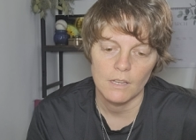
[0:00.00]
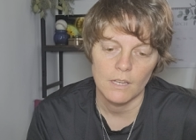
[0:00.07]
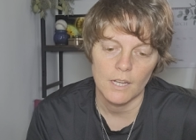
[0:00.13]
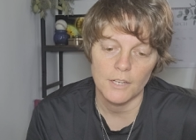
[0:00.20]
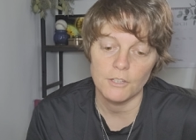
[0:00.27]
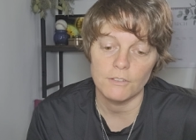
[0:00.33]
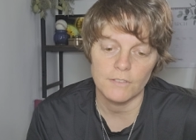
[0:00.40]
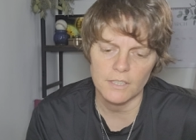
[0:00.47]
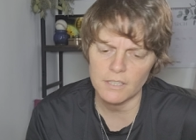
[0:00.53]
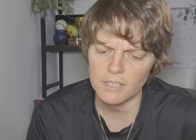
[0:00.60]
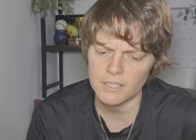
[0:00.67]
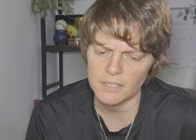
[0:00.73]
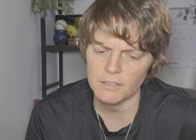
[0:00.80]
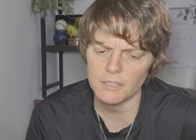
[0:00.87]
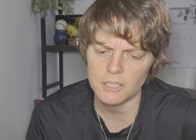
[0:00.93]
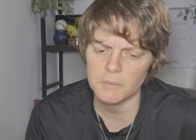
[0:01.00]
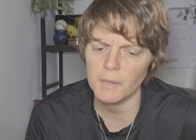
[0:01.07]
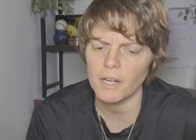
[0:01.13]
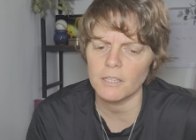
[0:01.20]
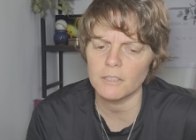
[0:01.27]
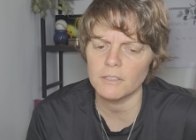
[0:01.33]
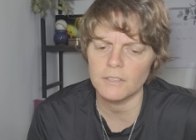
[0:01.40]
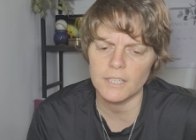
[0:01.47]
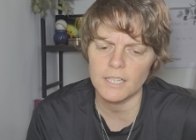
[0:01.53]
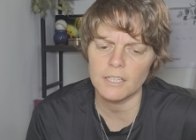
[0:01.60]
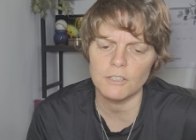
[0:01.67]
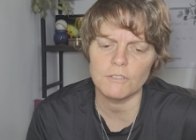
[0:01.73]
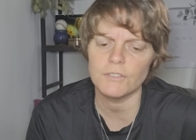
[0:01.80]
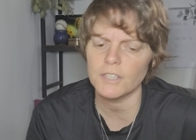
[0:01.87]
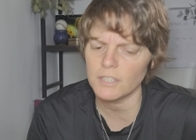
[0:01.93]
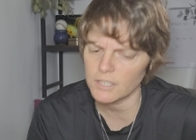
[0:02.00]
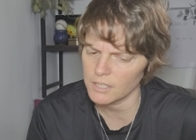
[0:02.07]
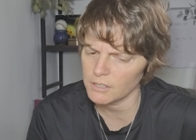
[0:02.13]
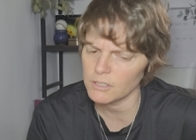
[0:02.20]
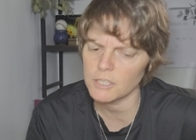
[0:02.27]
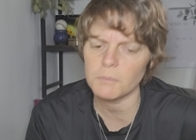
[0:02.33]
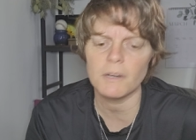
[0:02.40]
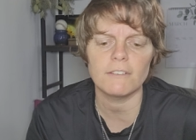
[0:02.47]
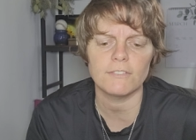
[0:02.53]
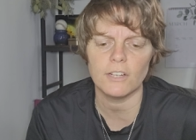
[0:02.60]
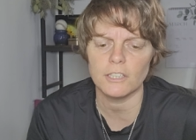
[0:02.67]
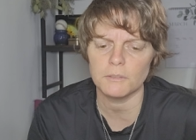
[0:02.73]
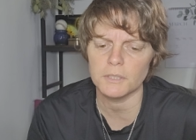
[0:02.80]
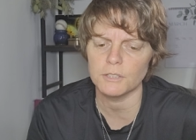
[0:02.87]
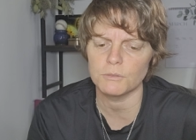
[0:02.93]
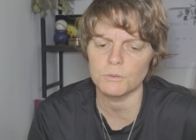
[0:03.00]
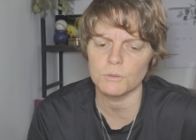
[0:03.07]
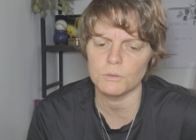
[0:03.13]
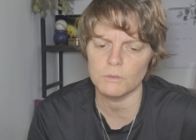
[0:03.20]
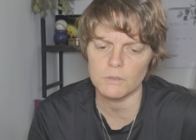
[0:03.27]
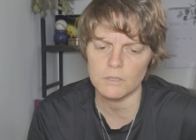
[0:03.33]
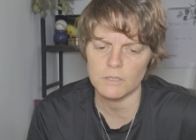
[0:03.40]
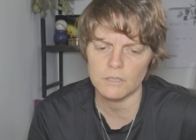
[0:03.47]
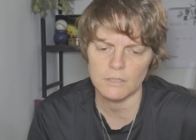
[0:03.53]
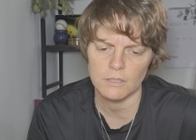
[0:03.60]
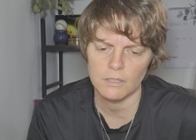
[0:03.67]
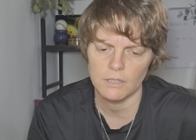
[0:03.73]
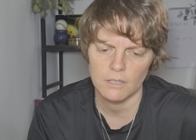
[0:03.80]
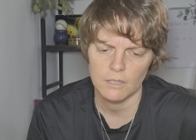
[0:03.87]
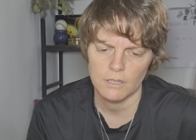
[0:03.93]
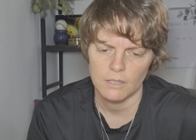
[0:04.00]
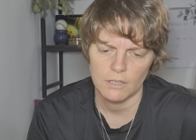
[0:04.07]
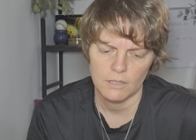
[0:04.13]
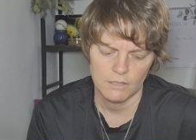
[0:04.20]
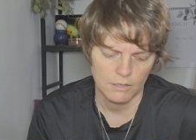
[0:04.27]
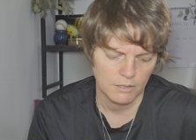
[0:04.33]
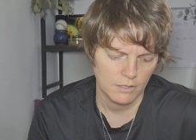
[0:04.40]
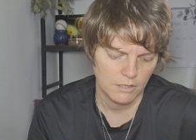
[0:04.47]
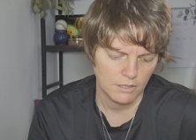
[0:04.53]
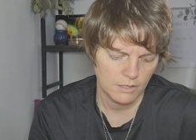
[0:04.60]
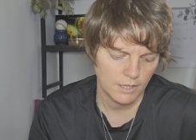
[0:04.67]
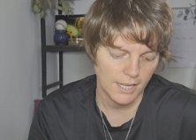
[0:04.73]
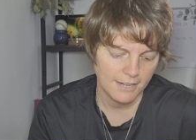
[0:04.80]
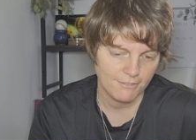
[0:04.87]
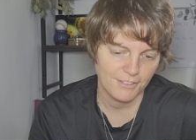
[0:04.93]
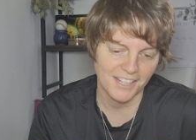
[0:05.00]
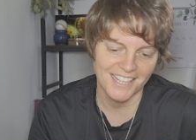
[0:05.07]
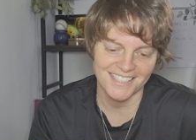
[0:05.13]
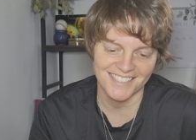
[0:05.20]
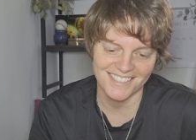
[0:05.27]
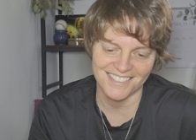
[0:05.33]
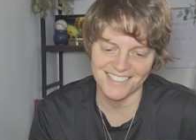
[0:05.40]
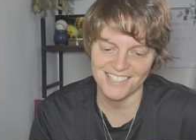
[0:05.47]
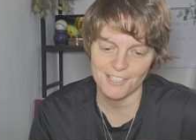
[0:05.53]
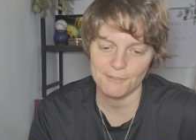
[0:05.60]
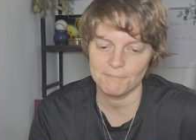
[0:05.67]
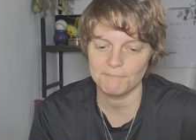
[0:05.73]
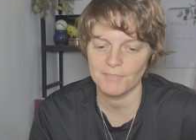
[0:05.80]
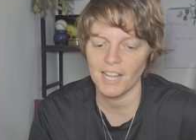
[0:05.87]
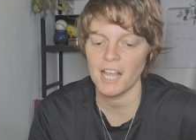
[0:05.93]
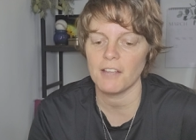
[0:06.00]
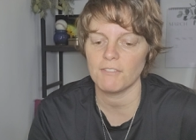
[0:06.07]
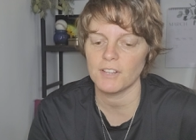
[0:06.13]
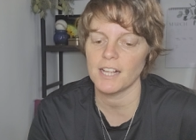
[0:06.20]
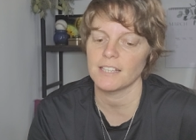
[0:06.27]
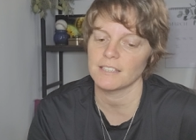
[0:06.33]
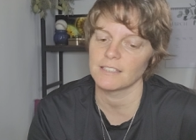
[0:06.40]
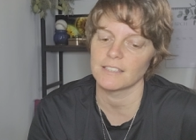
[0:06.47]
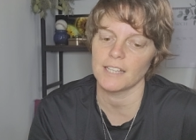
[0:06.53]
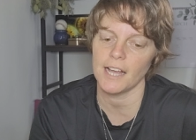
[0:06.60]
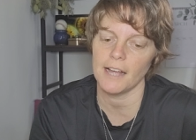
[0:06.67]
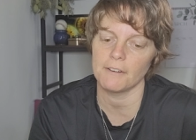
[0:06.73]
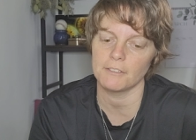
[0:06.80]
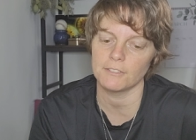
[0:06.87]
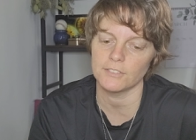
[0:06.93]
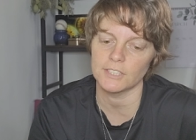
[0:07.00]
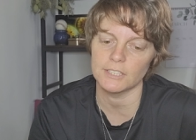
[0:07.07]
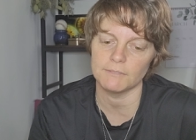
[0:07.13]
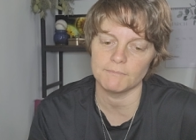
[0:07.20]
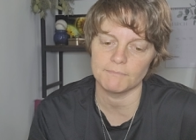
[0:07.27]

And you're very serious about learning, and you're very serious about following the rules. Life lessons. Life lessons, the Hierophant.